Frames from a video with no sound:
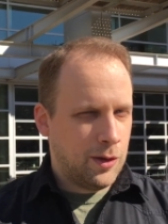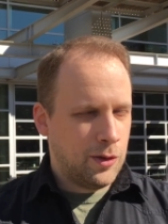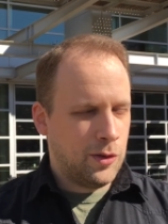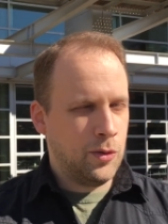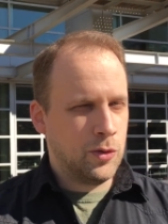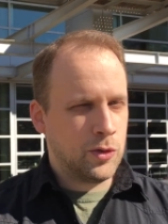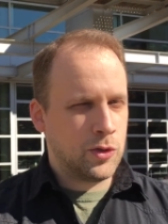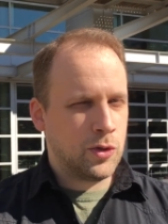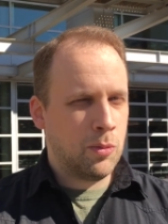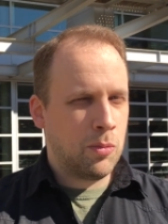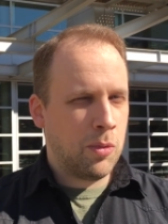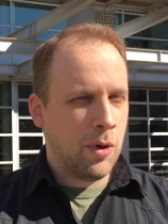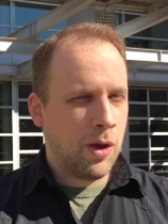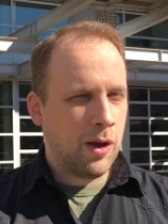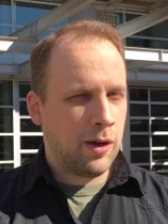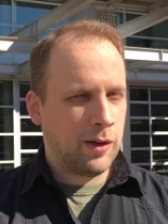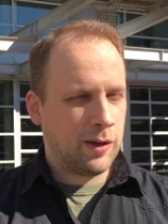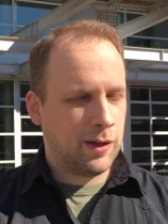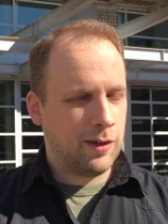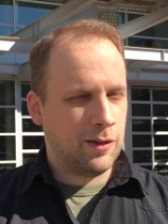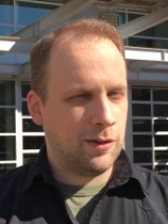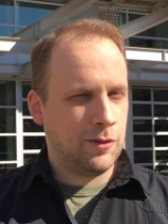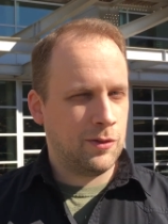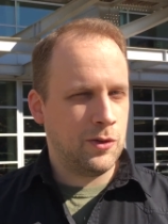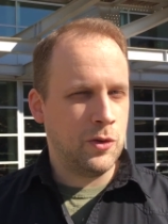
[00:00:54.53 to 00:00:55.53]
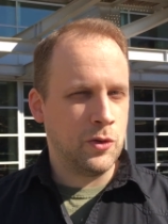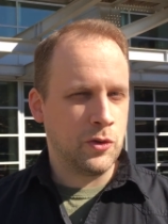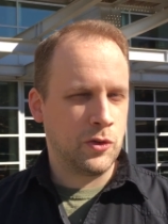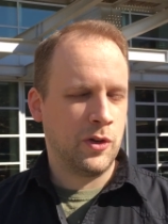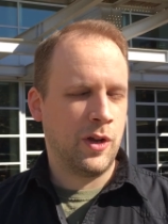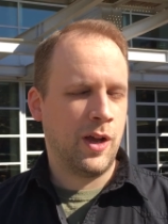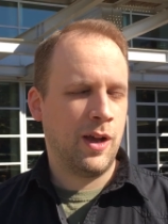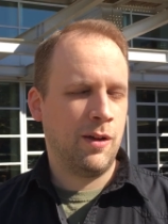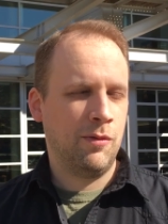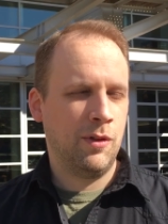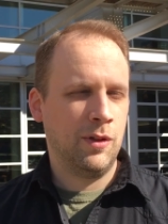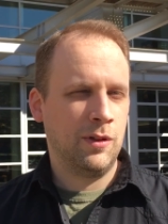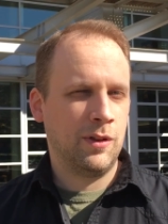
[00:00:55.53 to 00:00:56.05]
Use your block, use
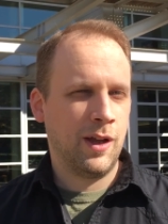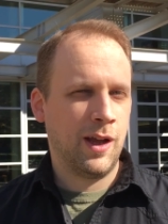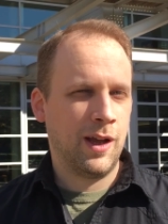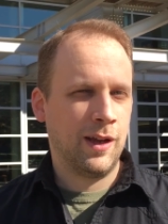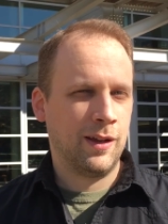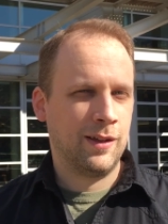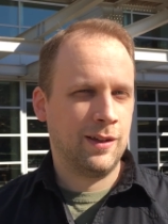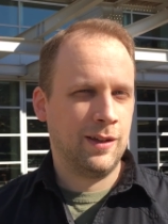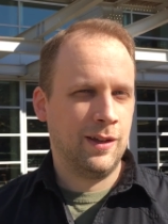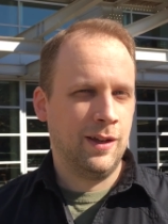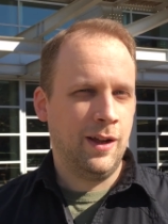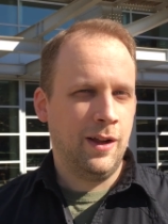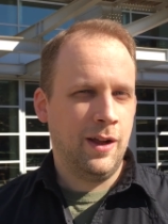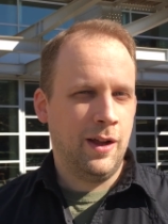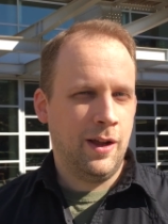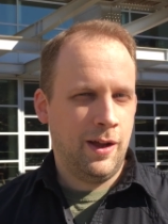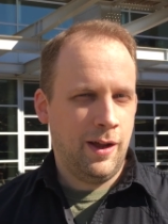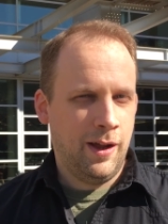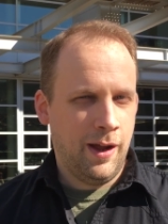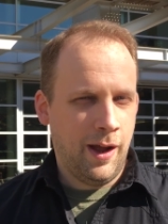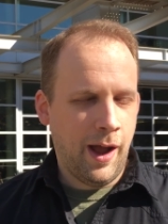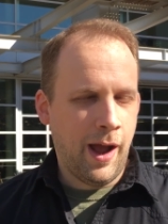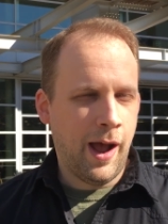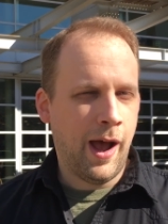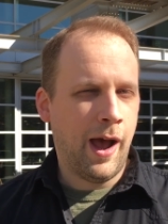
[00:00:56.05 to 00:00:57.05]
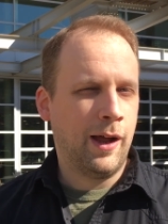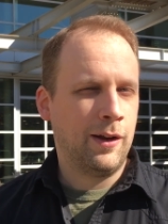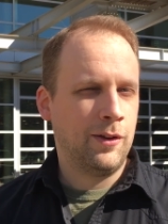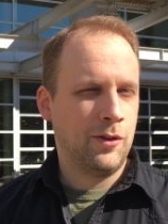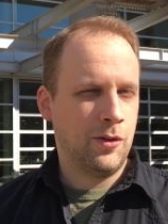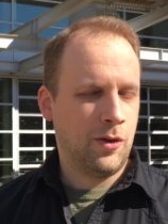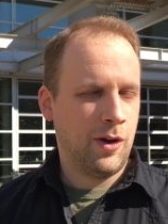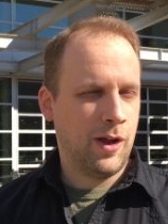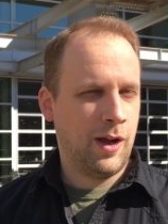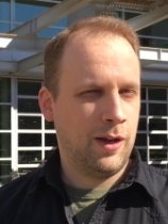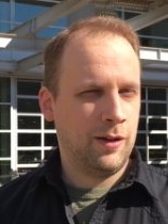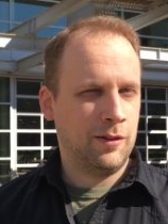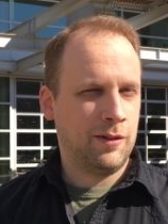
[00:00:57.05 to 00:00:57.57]
your heavy attack, and
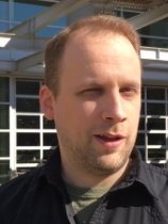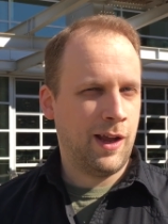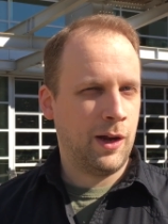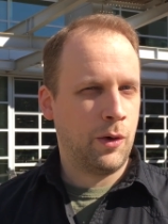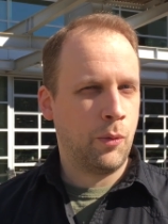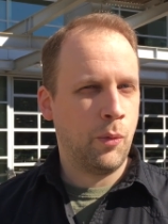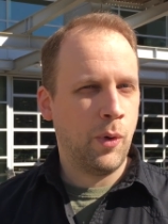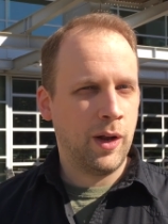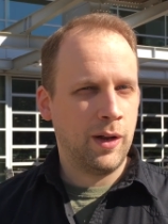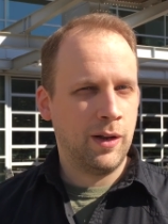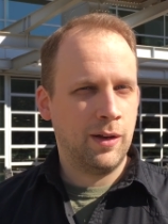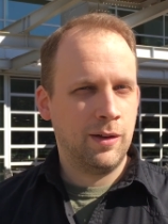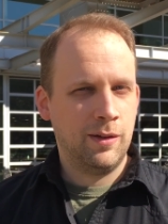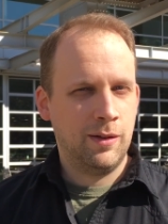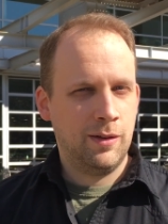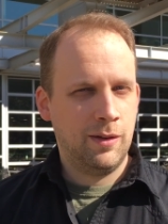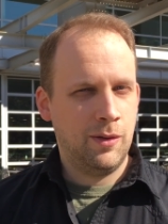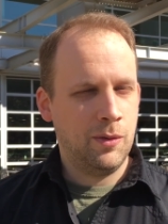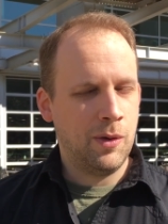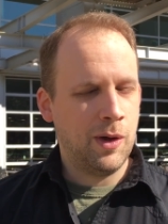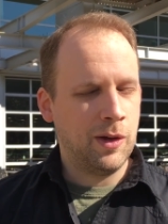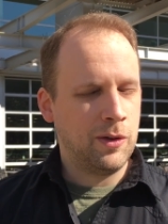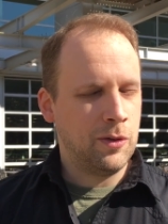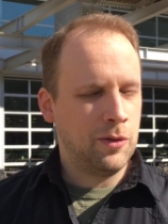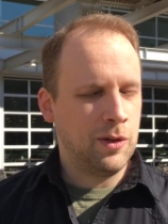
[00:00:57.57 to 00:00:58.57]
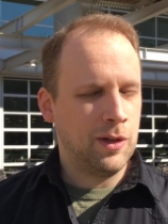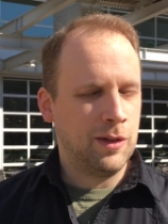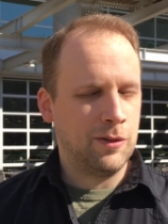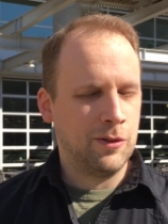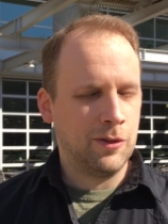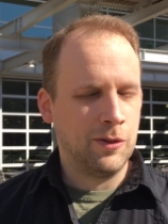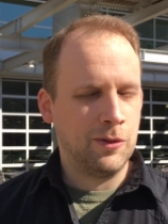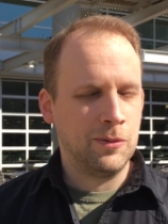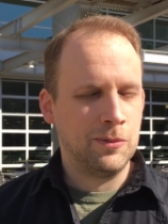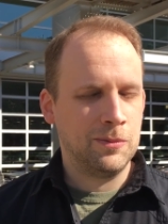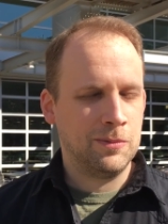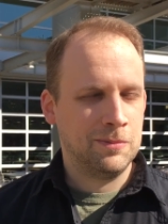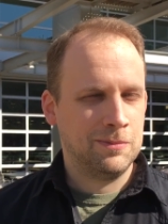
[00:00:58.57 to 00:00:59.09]
your light attack when, when you need
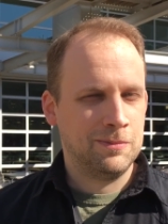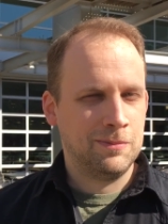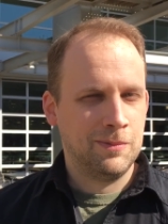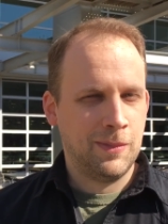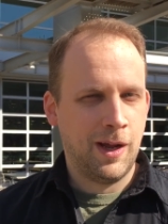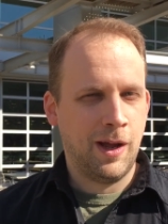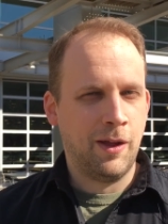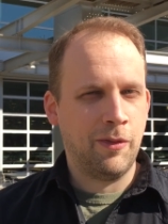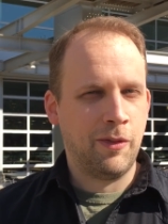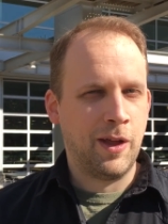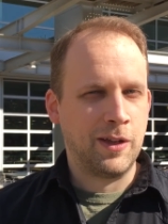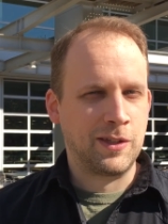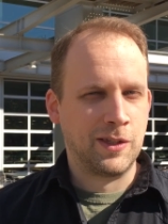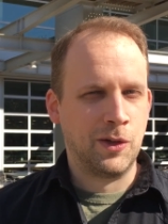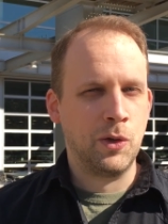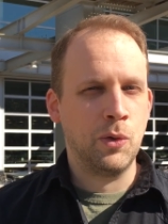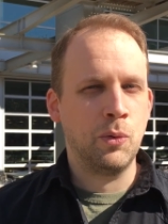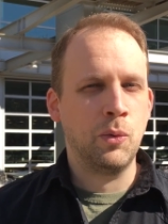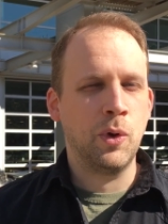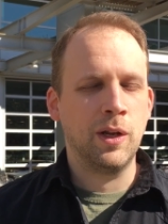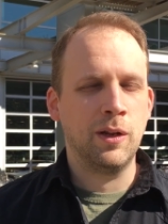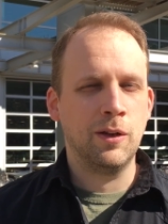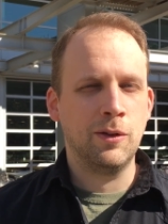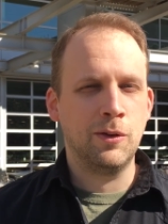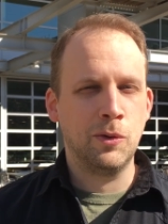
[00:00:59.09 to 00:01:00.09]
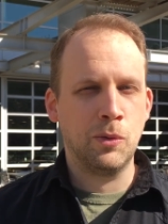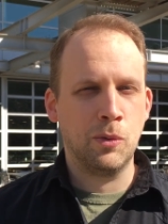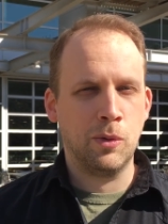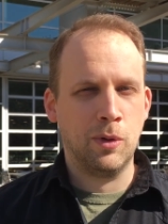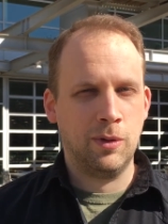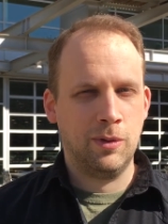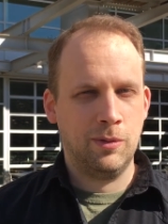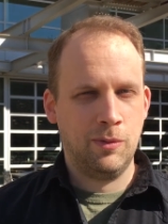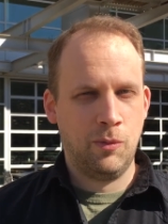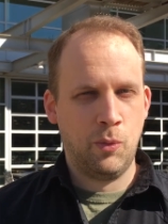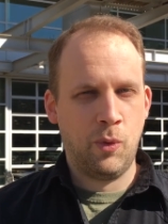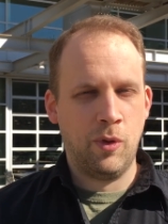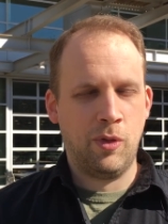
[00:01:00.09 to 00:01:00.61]
to and that's how you win a duel
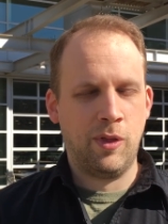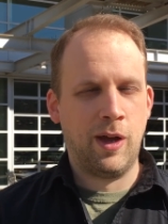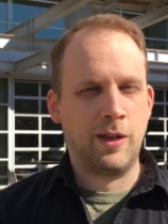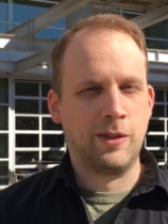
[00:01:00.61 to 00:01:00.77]
with